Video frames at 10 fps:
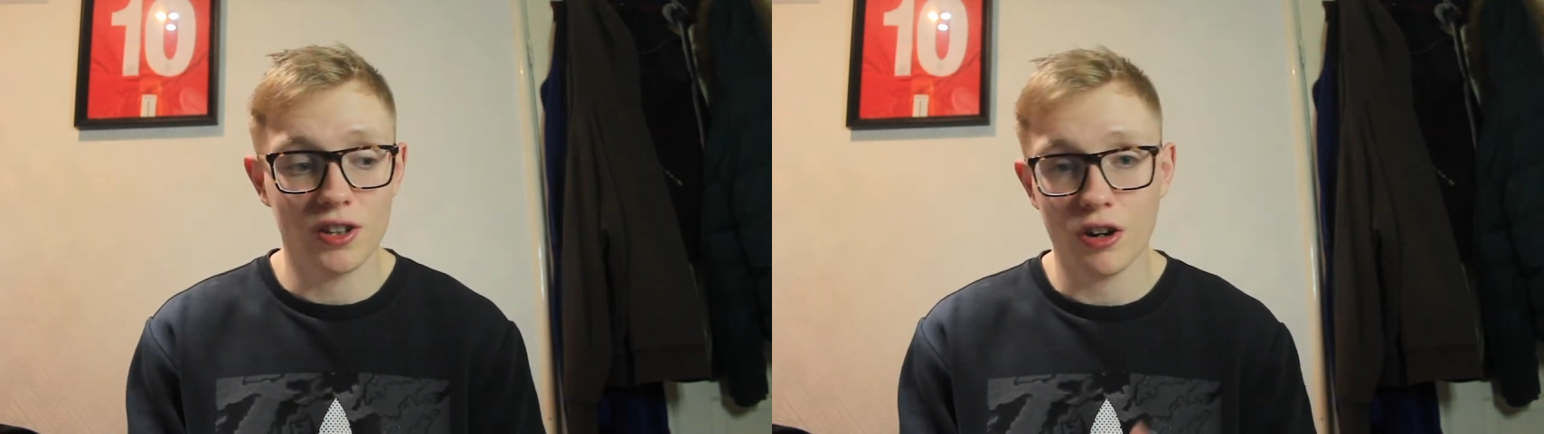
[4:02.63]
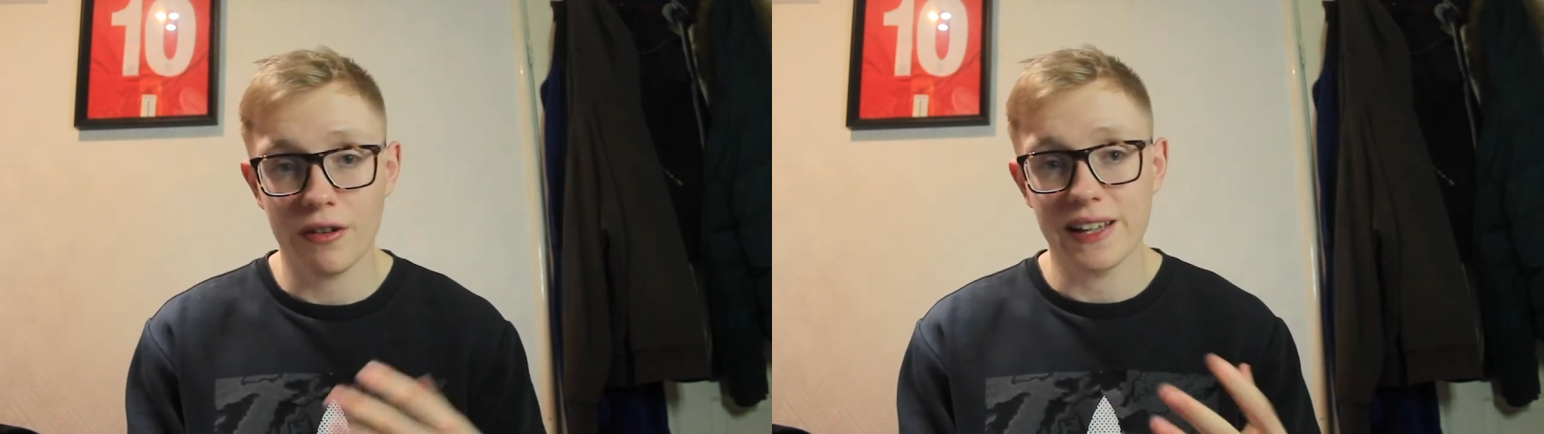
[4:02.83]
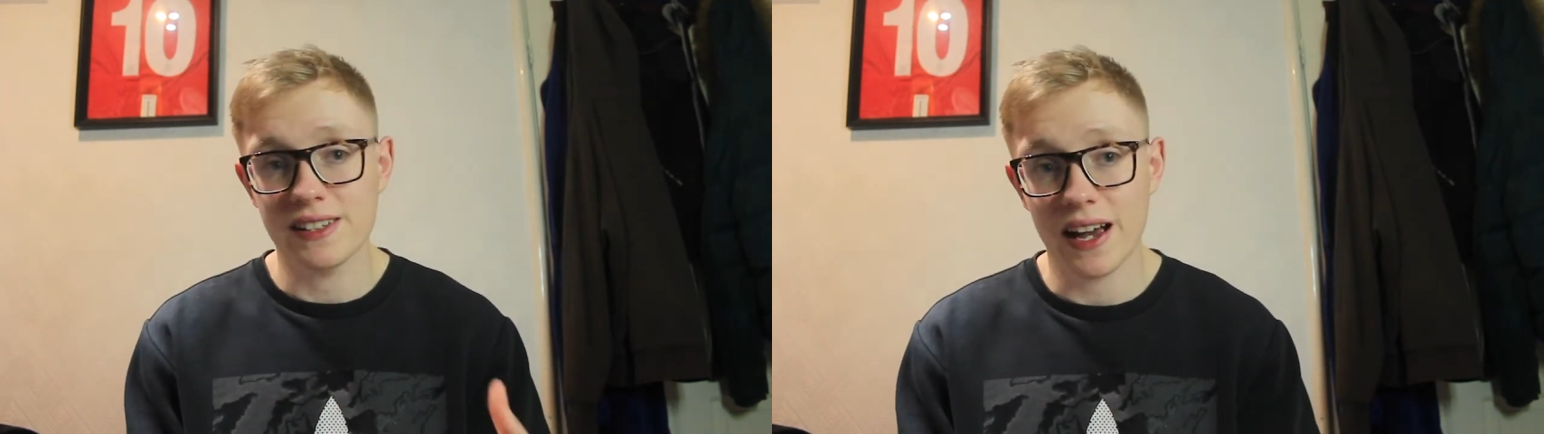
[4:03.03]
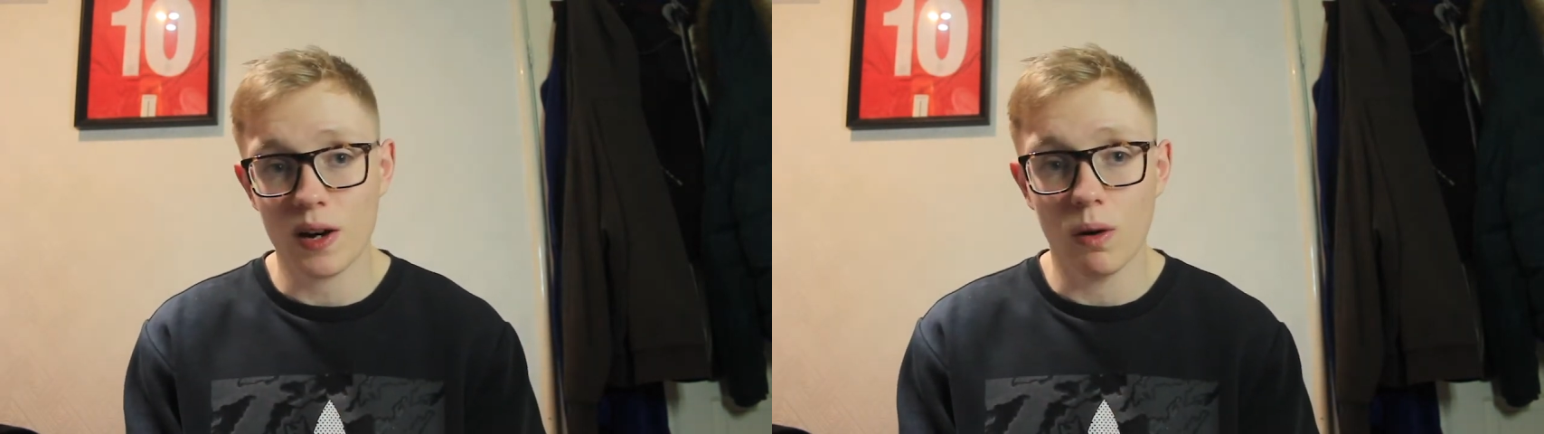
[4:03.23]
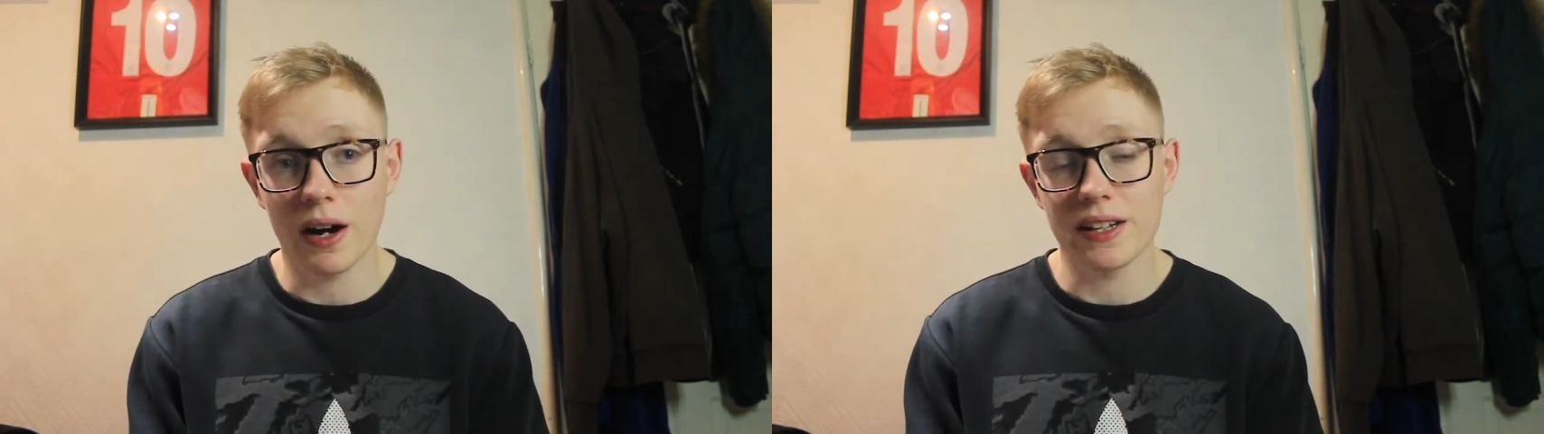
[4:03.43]
not great
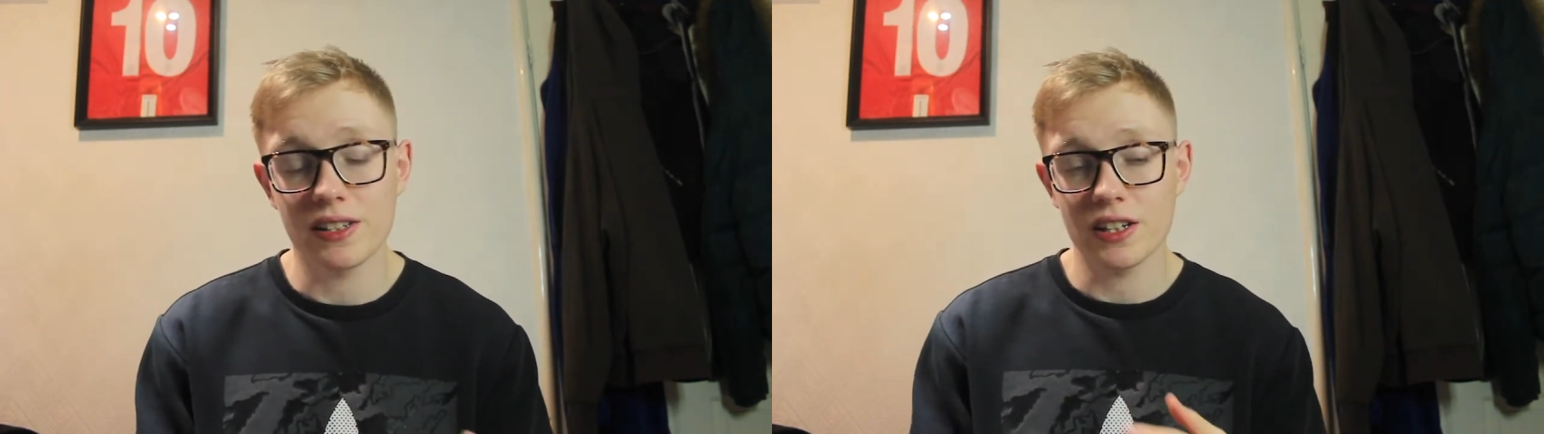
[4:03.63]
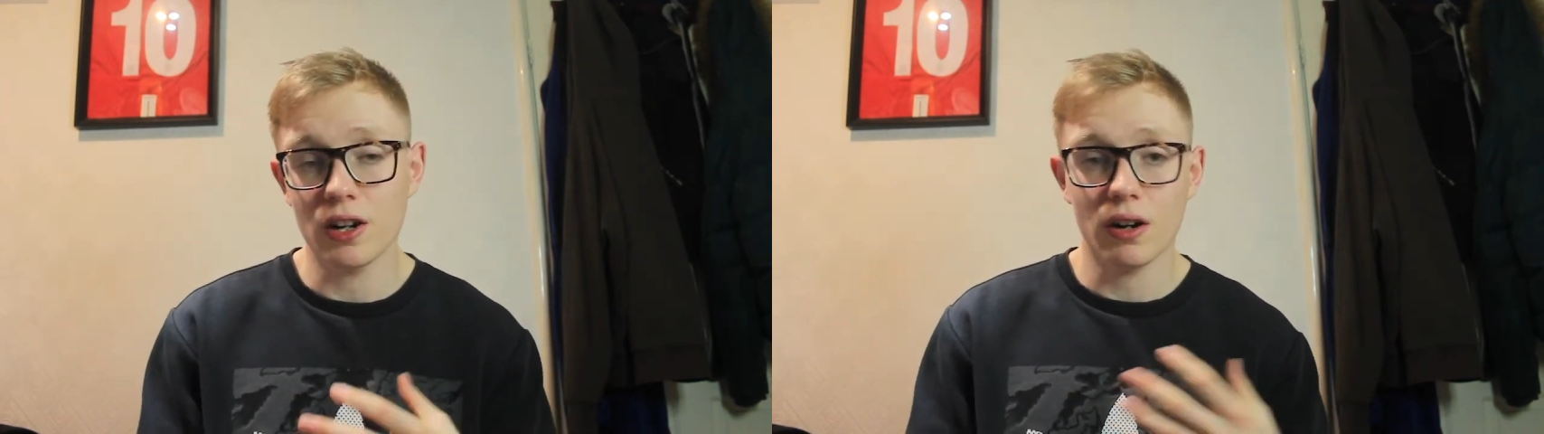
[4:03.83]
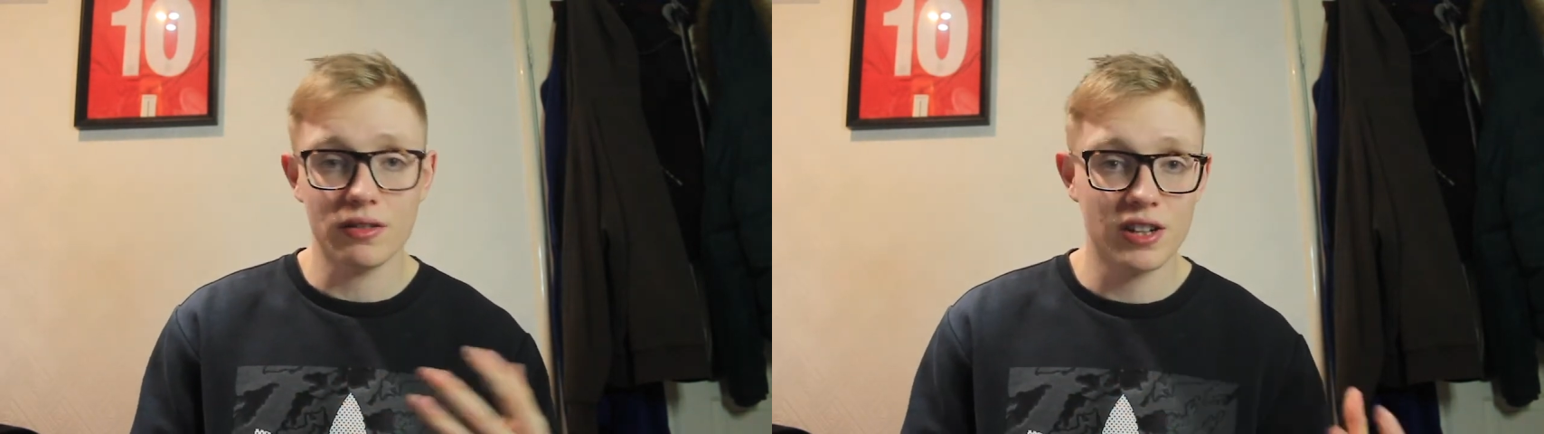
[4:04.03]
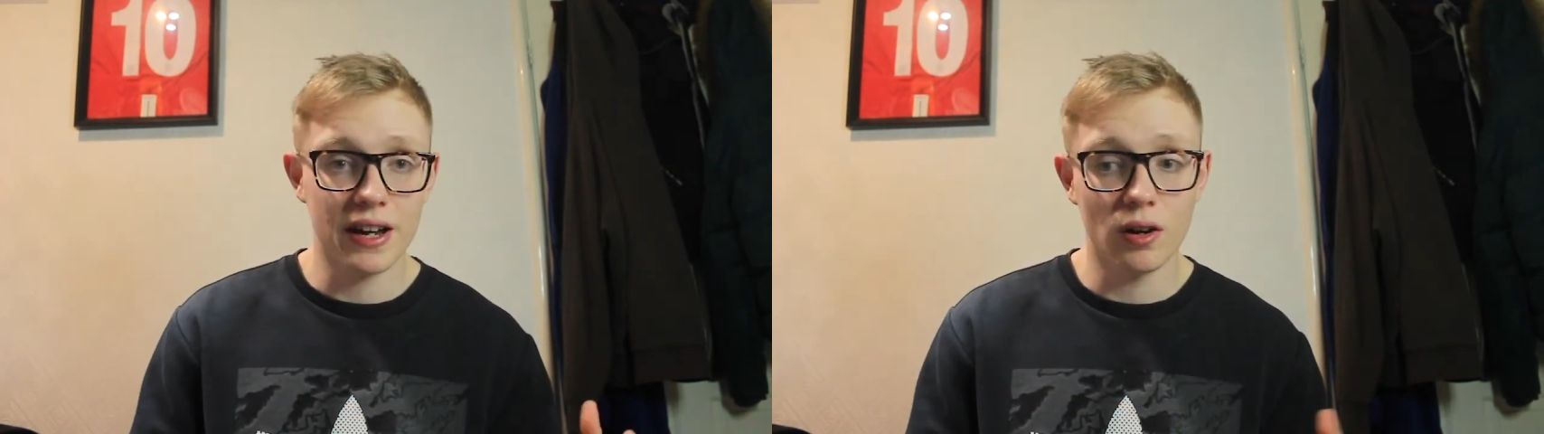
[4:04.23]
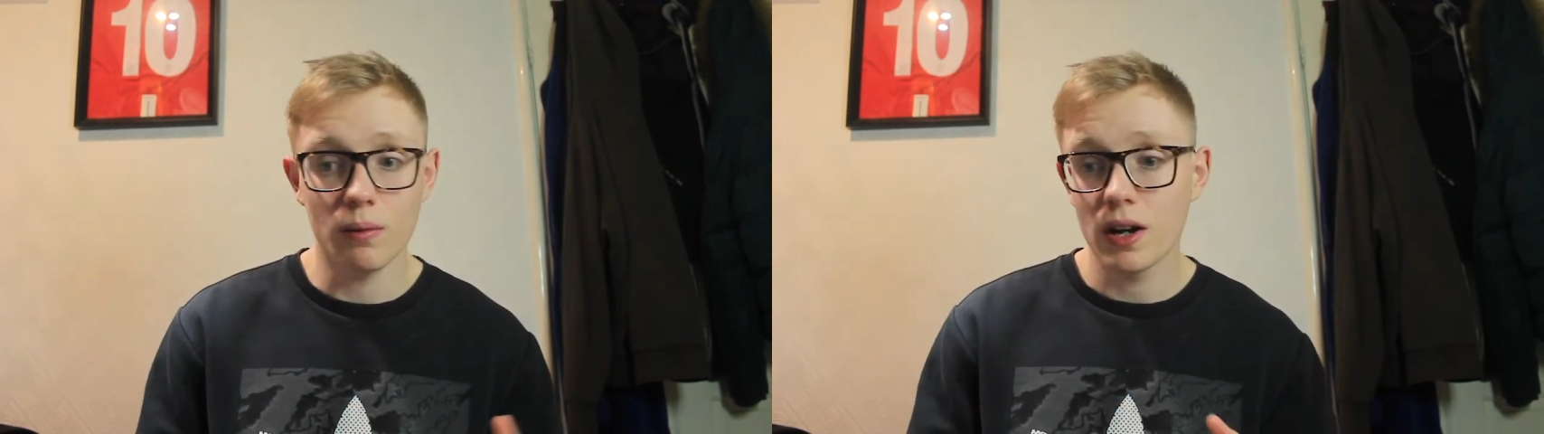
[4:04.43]
tech wise, and you don't know how to set
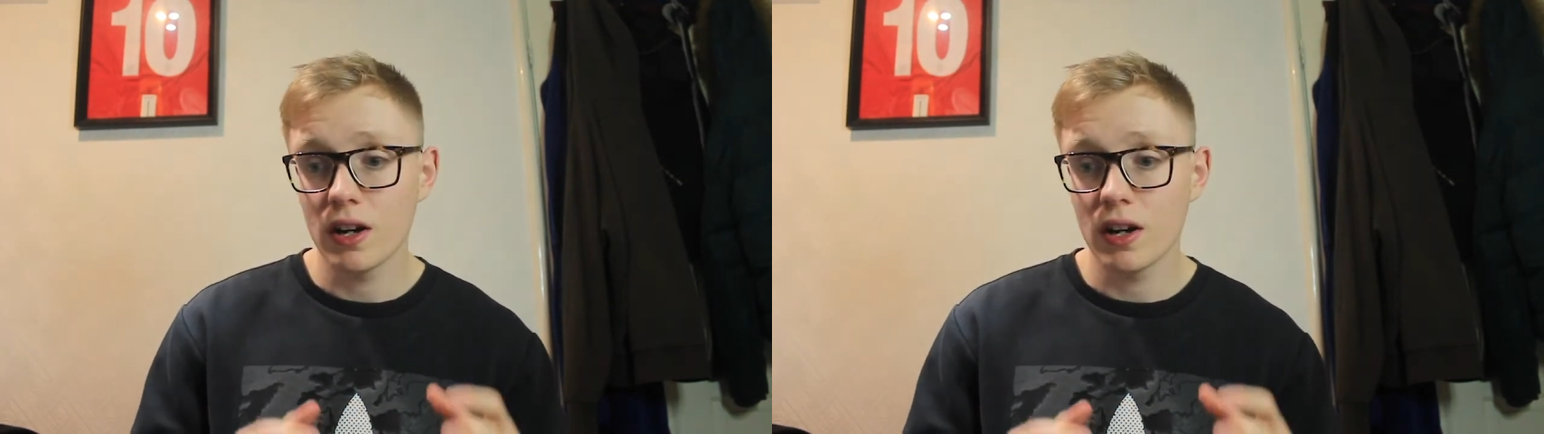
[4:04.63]
it up,